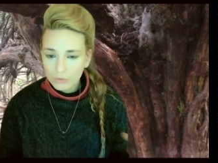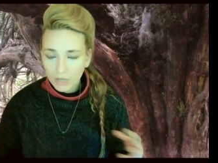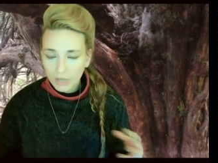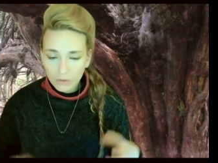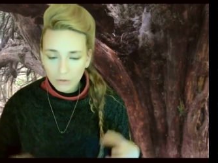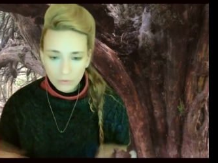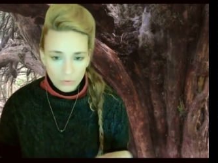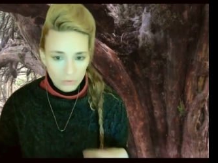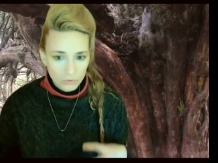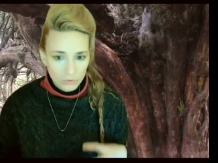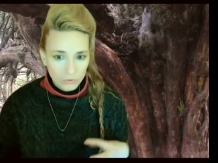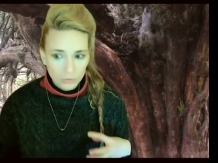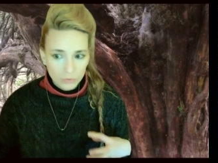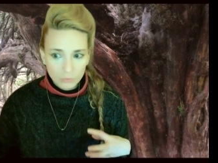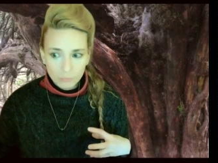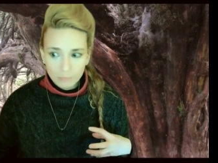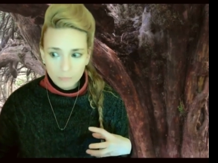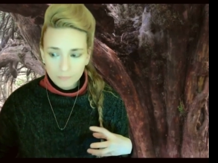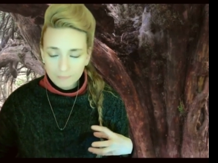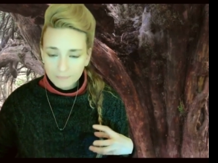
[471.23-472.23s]
or
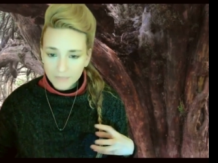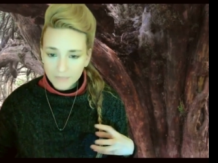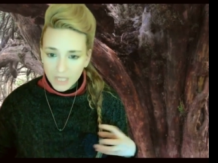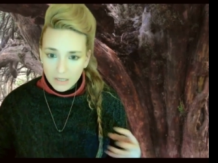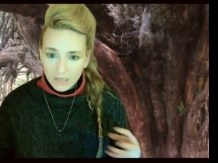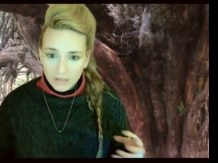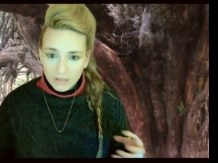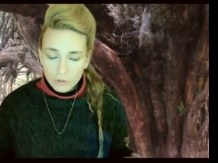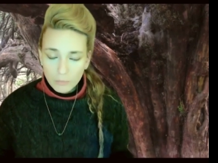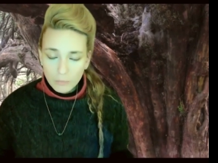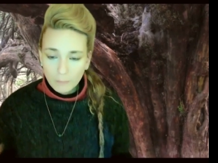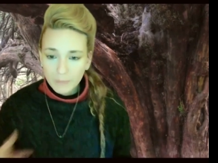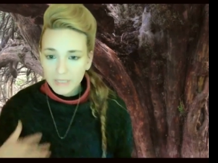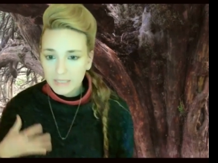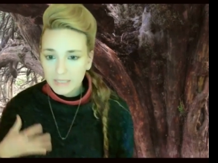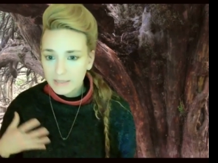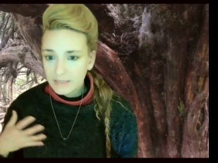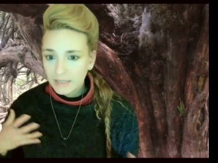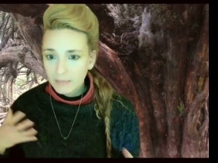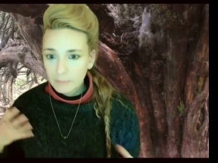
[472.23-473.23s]
you
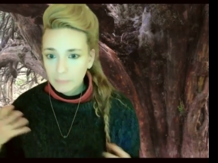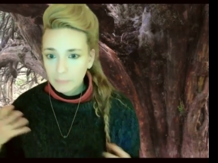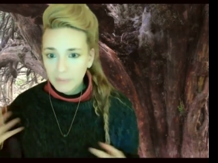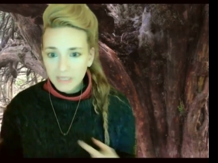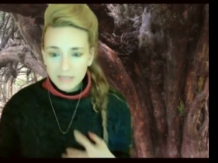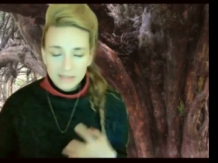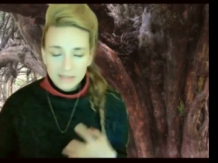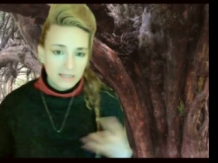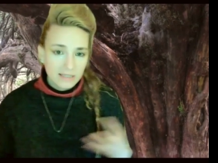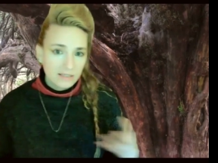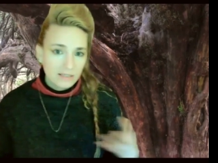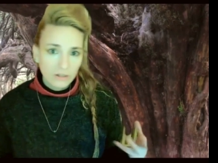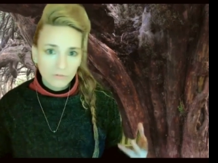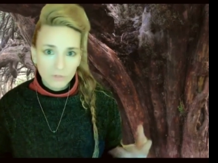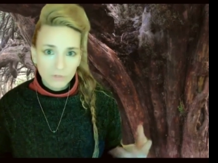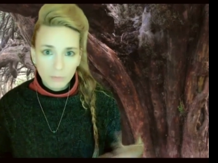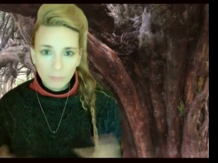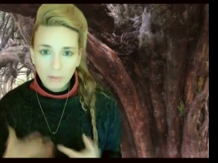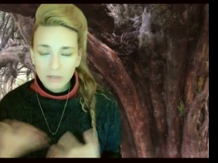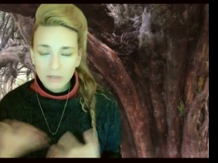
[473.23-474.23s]
piecing pieces
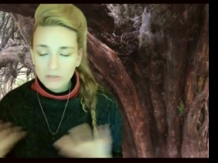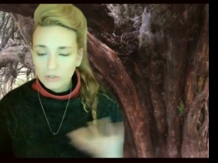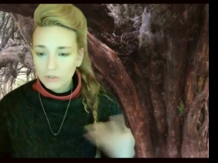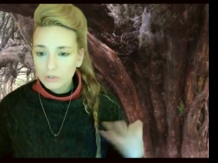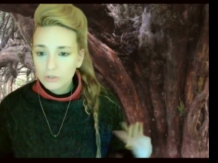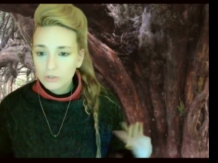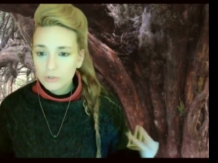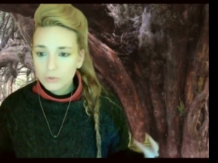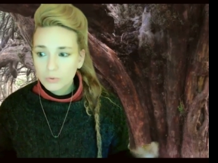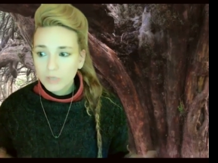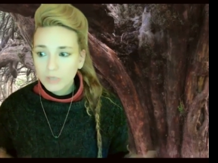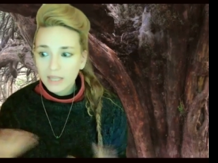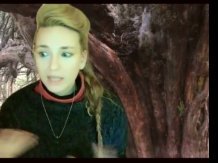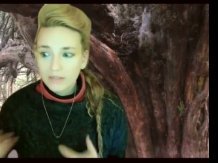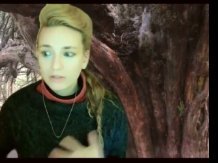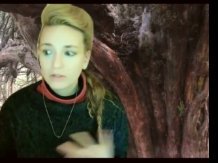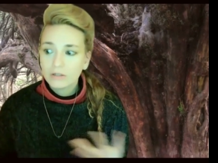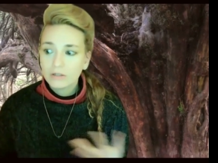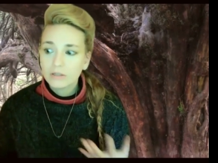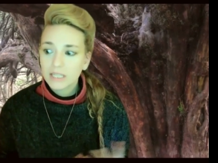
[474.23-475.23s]
of the puzzles
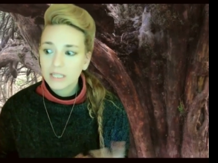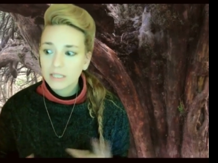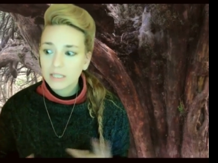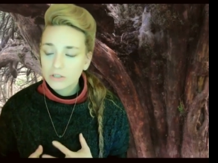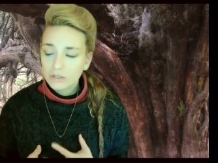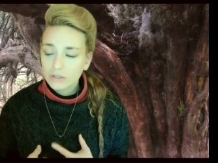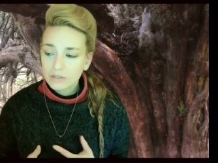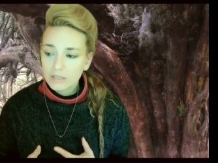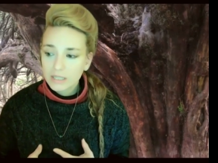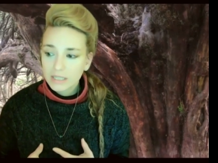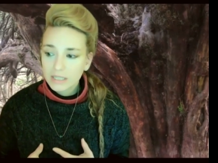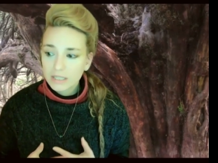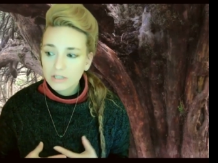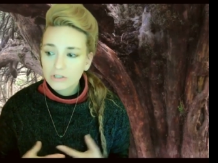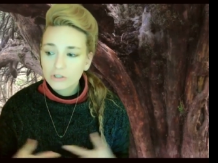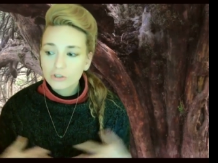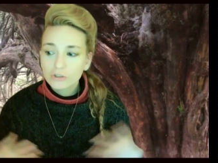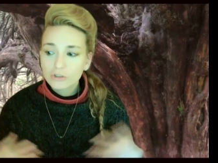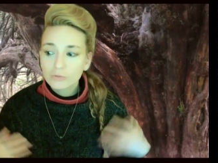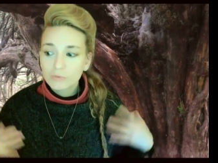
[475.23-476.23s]
together. There's
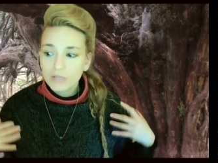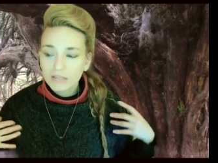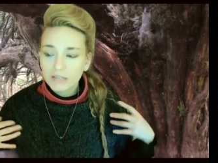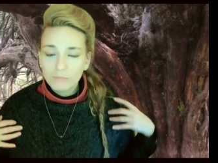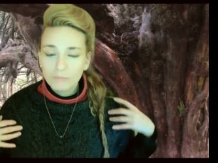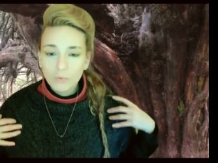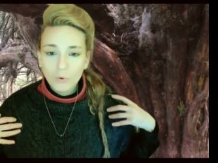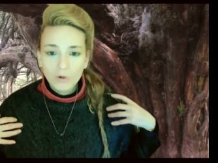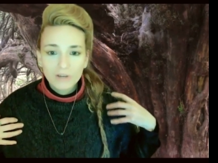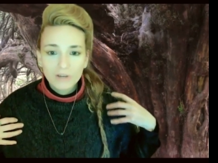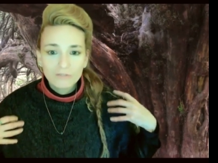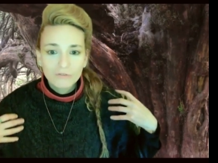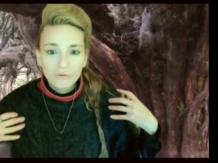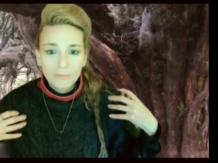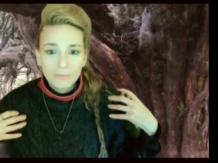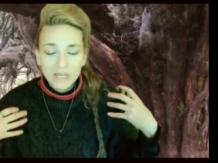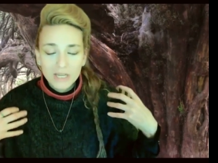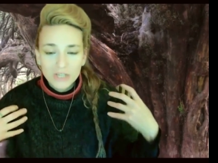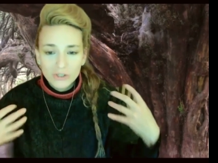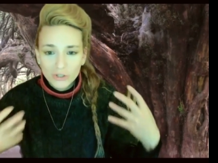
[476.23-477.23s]
just more
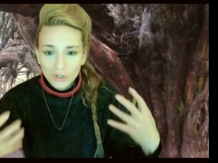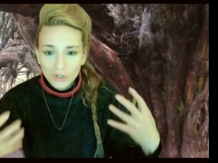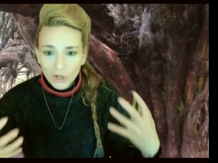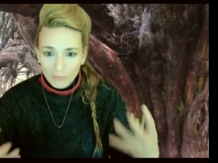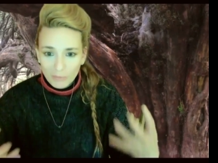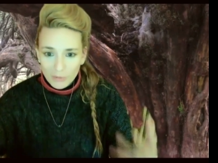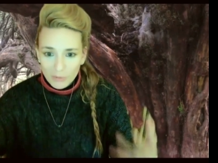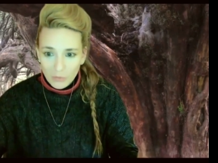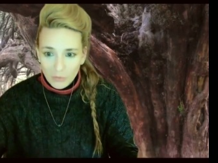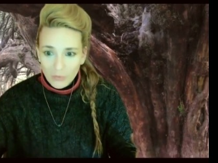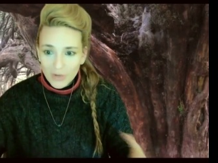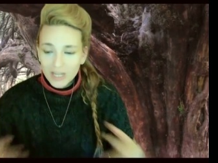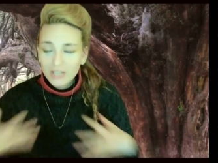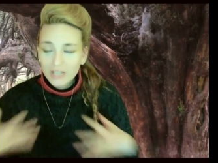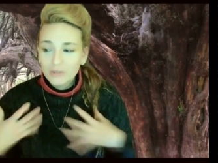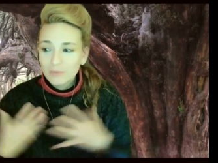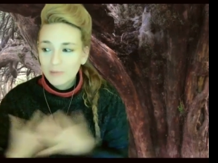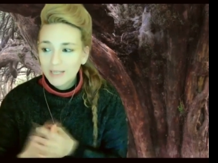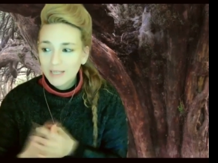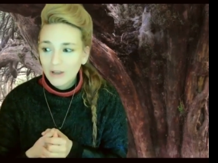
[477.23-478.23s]
information come your way.
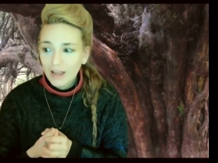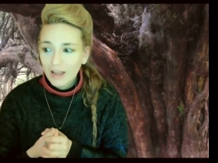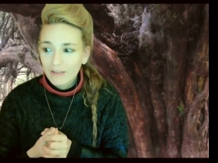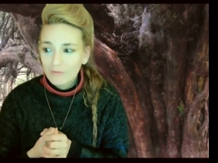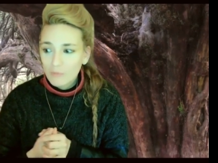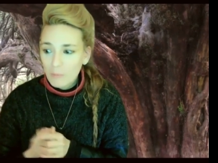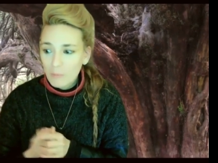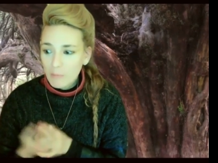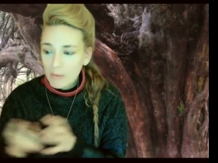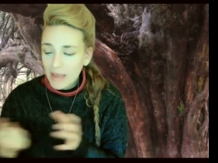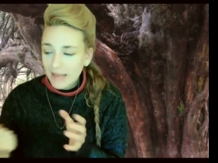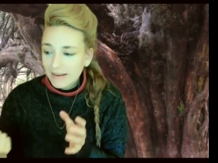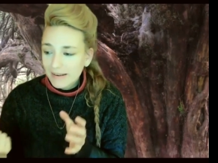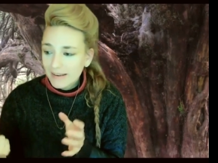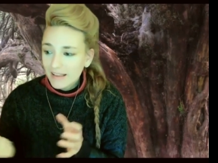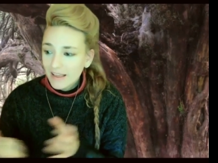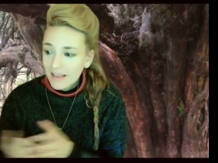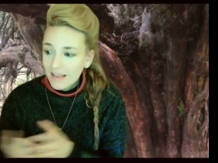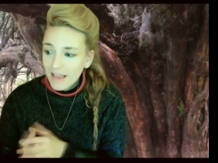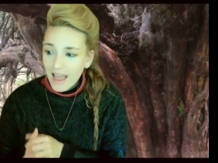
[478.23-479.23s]
You better have a
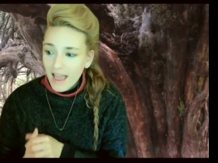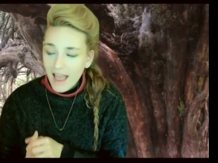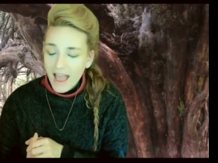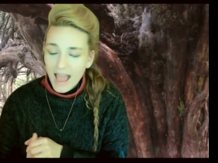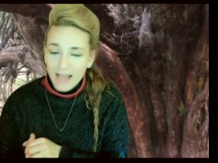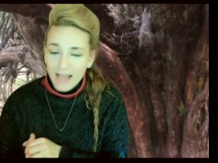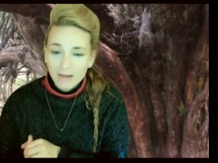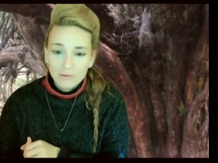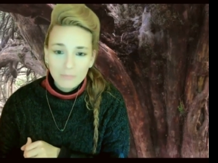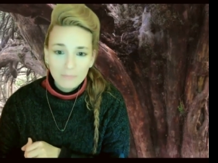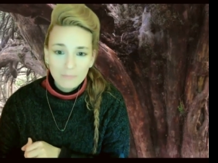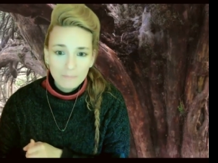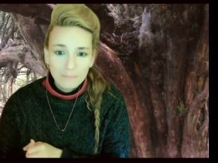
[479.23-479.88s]
pen and